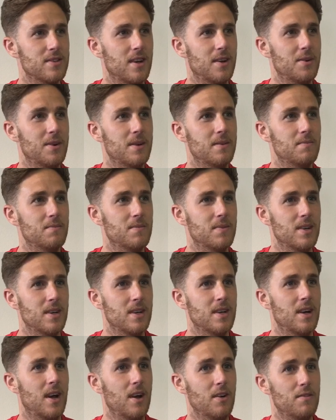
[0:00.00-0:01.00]
so
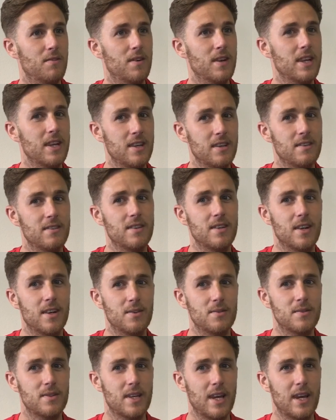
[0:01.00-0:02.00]
hopefully, you
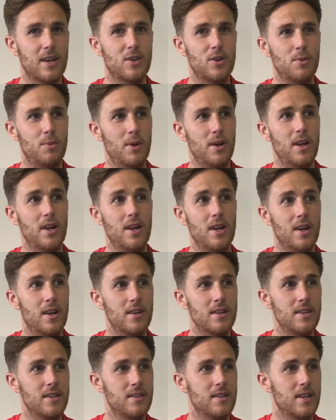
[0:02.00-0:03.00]
know, get a couple early
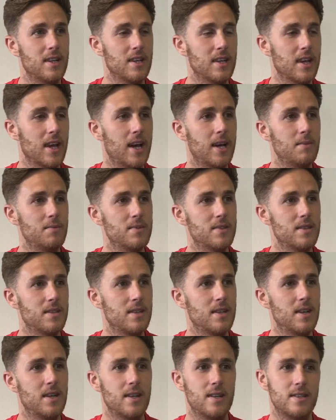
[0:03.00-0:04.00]
on in games and
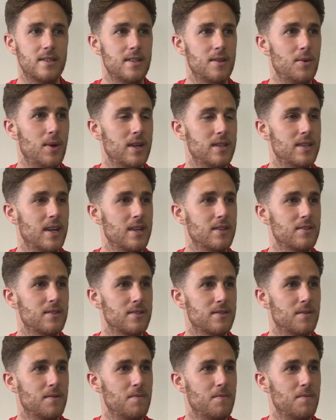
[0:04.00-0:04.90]
see where it takes us.